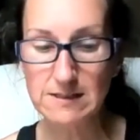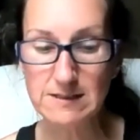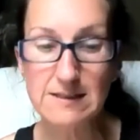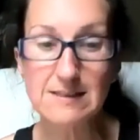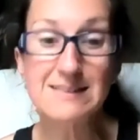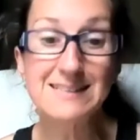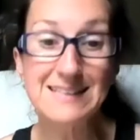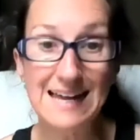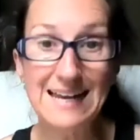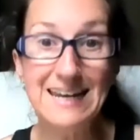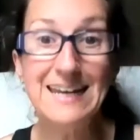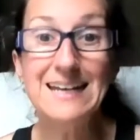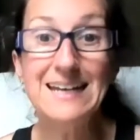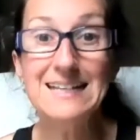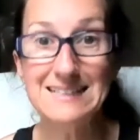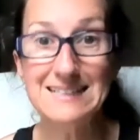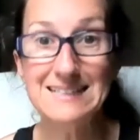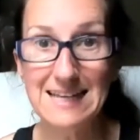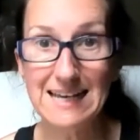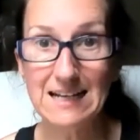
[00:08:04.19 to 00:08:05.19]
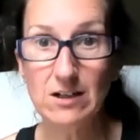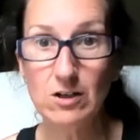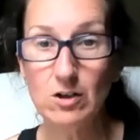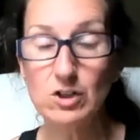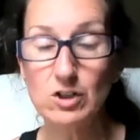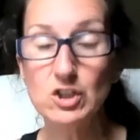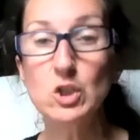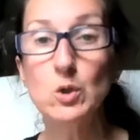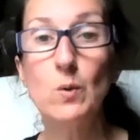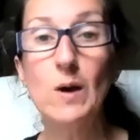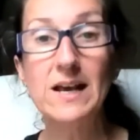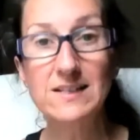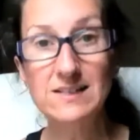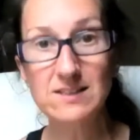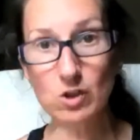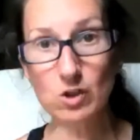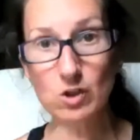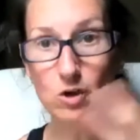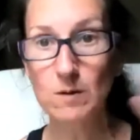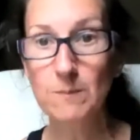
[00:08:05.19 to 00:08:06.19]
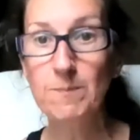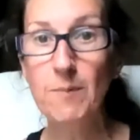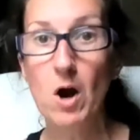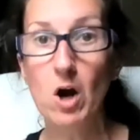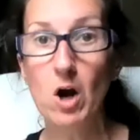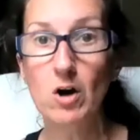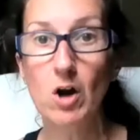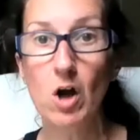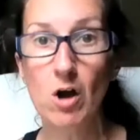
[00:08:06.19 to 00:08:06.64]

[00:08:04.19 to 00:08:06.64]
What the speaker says: it's sending a signal to a certain part